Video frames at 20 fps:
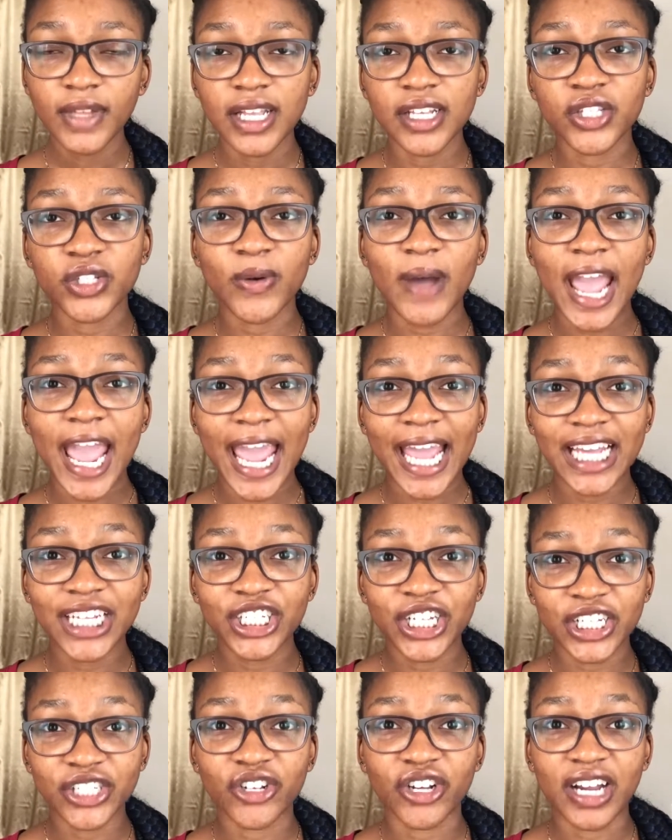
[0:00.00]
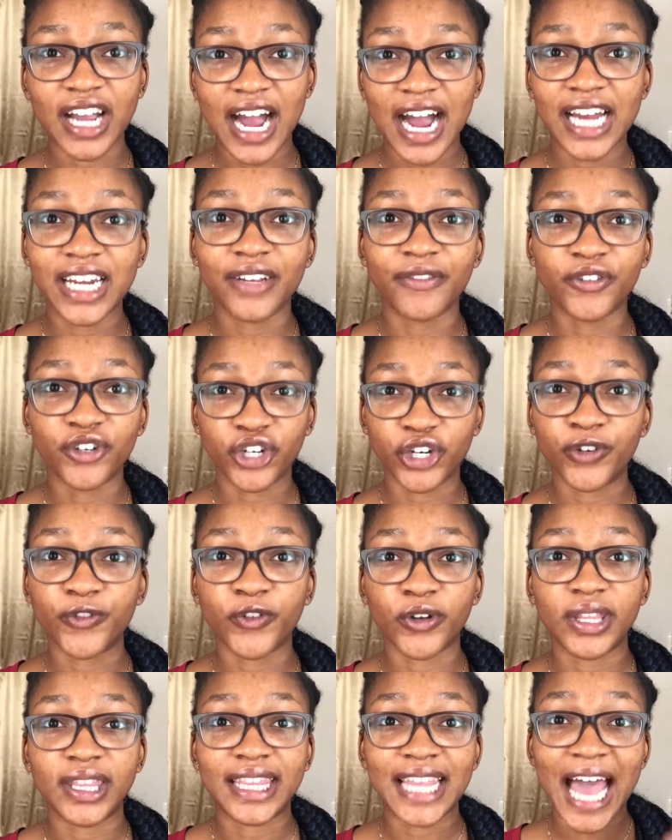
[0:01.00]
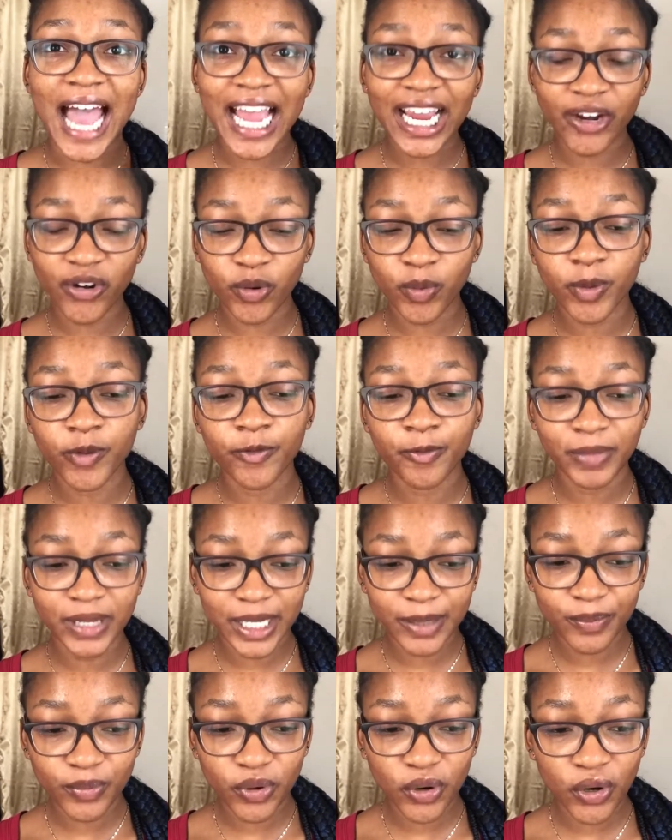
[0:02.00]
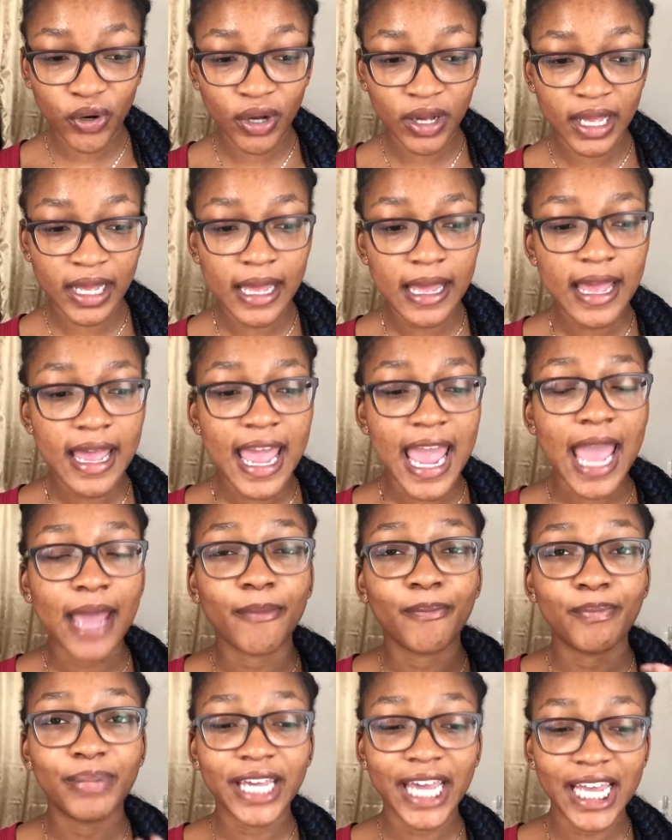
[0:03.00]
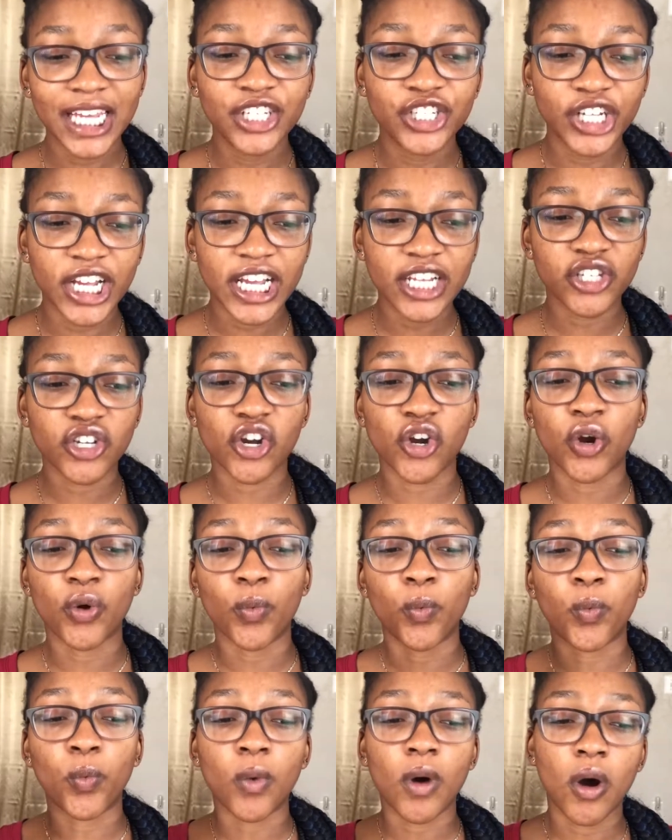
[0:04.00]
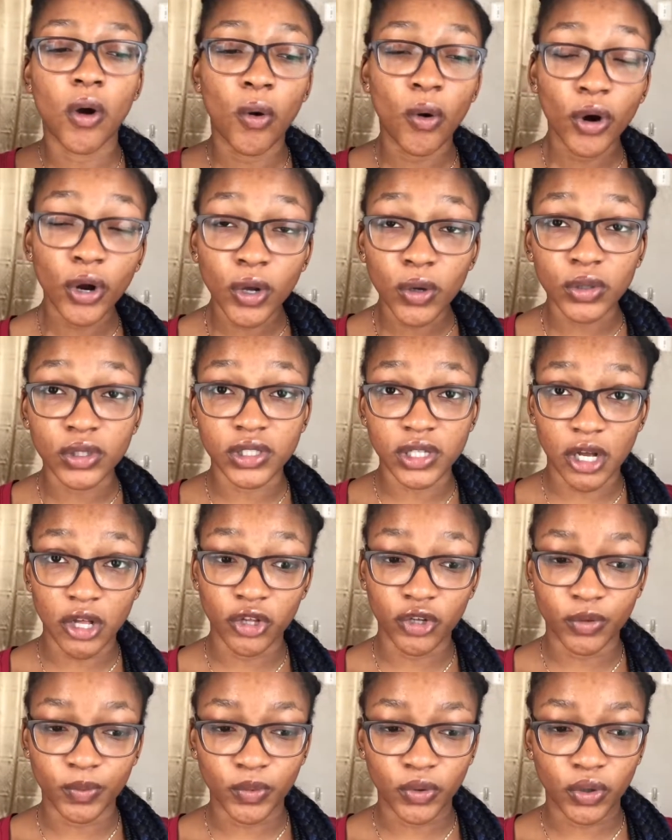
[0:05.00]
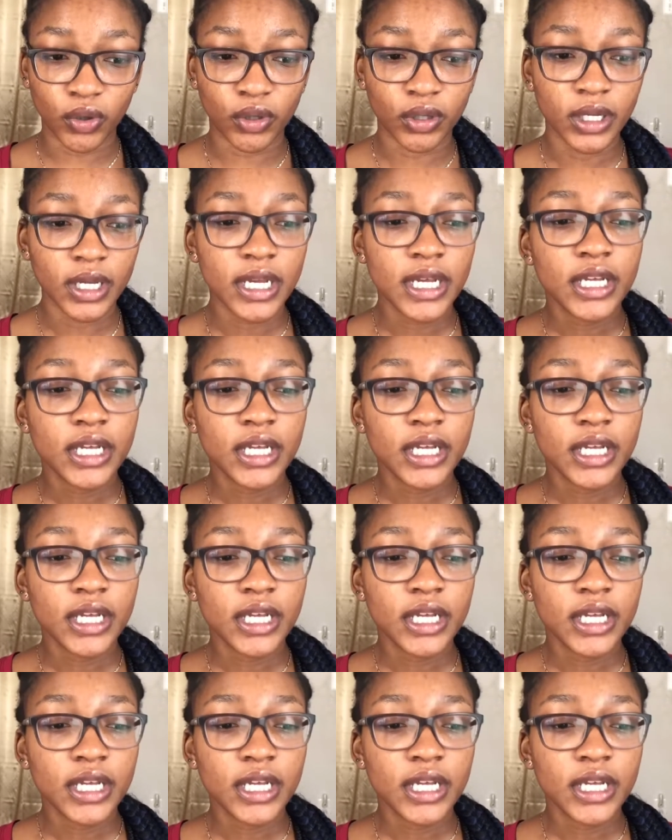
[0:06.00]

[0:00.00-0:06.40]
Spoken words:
So AHAs are kind of good for that group of people, and BHAs are oil soluble.